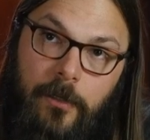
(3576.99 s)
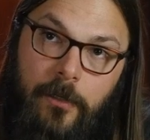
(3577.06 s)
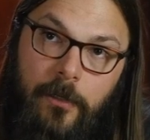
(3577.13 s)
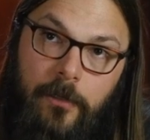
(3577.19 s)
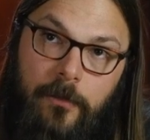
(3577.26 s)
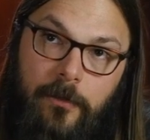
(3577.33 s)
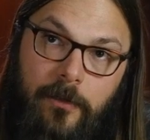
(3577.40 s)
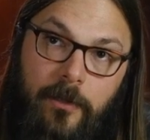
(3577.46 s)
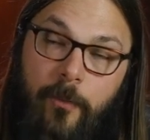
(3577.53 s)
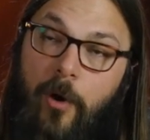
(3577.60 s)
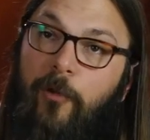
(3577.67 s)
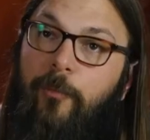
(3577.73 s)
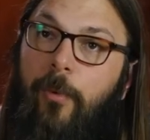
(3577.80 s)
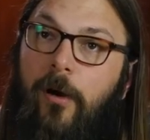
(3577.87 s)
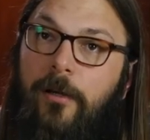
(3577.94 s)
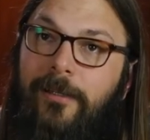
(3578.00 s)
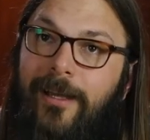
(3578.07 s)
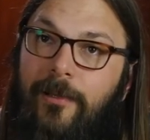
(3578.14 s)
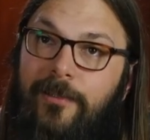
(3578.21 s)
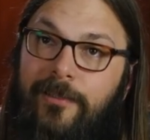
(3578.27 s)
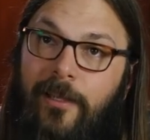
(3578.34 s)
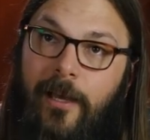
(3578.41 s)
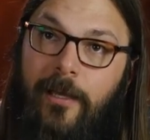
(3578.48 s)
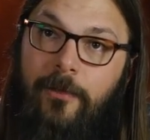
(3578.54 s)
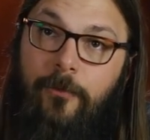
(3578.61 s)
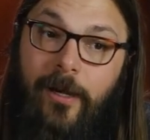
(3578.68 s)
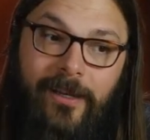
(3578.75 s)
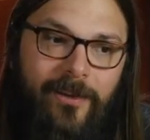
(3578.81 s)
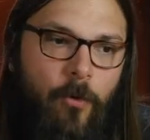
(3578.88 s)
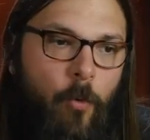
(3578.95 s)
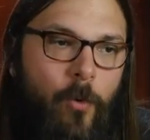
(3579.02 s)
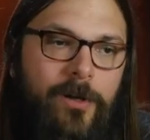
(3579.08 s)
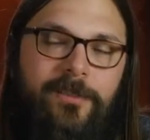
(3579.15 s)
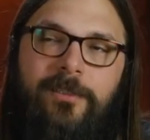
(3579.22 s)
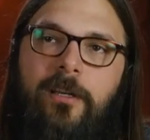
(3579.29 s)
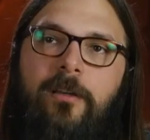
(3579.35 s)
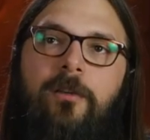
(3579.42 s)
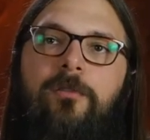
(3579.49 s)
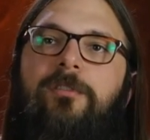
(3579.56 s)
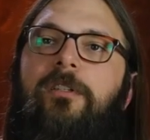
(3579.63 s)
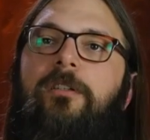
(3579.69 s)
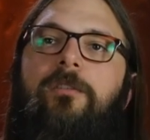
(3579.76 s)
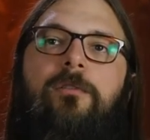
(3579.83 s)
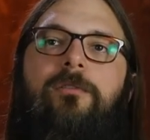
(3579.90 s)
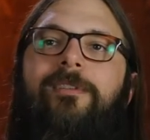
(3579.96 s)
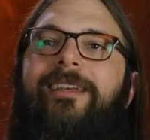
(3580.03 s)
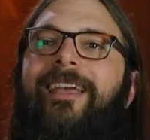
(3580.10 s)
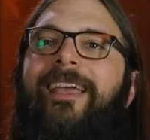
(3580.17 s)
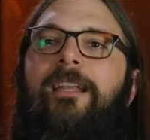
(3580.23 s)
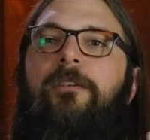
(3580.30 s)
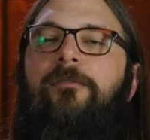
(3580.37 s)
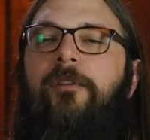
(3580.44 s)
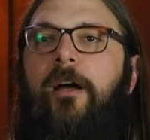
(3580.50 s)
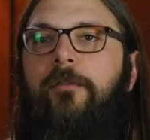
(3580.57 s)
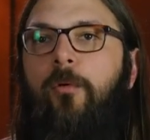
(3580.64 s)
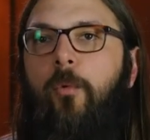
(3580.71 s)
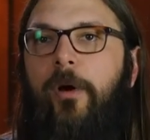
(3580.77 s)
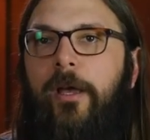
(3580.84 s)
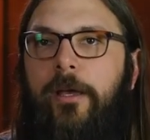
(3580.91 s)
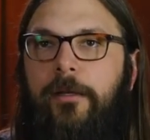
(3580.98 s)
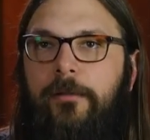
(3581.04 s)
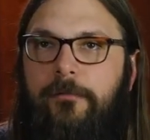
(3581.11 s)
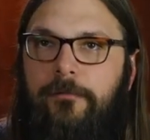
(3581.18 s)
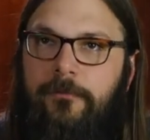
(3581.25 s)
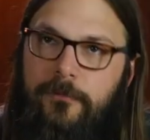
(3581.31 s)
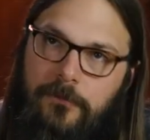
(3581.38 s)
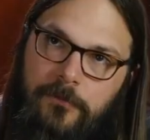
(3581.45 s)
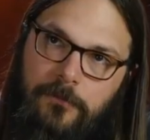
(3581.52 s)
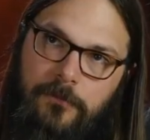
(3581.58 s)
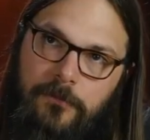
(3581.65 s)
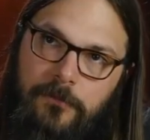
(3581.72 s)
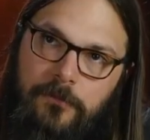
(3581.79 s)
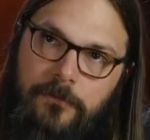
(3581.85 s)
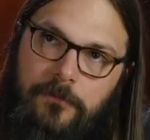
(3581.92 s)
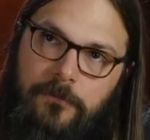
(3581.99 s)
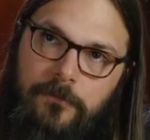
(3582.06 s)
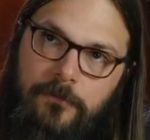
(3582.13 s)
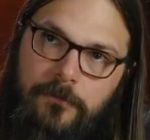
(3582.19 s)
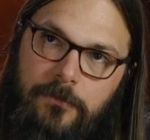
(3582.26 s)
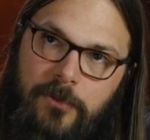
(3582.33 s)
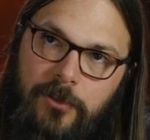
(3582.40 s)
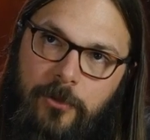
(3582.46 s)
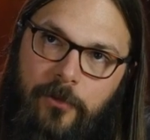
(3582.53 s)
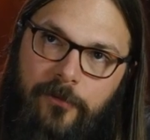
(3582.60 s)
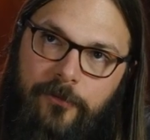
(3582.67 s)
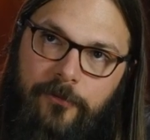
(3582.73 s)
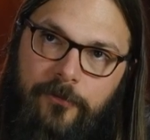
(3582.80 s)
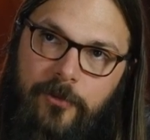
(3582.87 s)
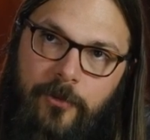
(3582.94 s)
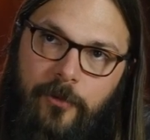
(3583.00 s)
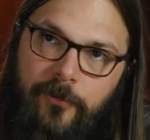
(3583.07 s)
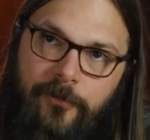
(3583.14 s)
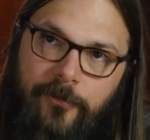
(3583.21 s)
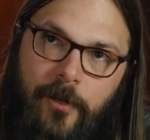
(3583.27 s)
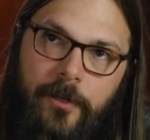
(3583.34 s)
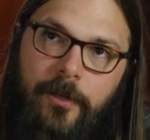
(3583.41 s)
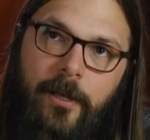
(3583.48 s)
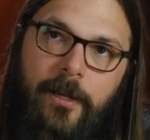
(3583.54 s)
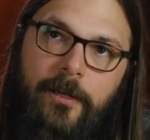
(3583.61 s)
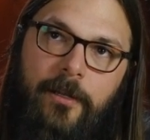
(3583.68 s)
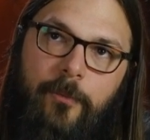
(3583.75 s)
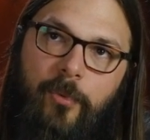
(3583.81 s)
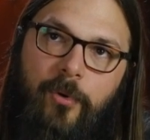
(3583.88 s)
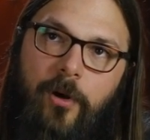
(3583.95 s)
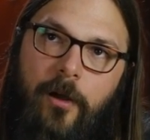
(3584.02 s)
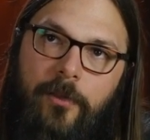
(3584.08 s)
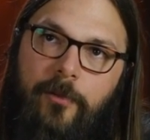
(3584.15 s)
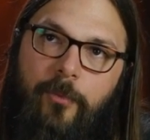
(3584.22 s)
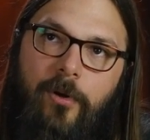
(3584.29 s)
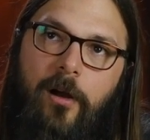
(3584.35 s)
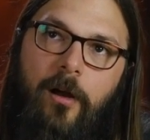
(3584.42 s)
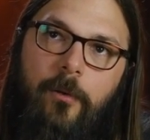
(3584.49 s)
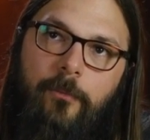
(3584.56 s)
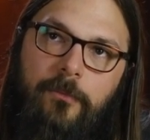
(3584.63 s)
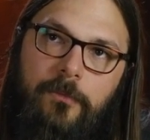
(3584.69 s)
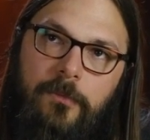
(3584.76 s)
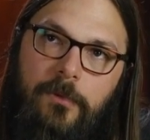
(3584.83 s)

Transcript: Yes. Limos parked outside, ready to whisk Acoustic Tuesday 85 away. The clip-on bow tie to a fun night at the prom.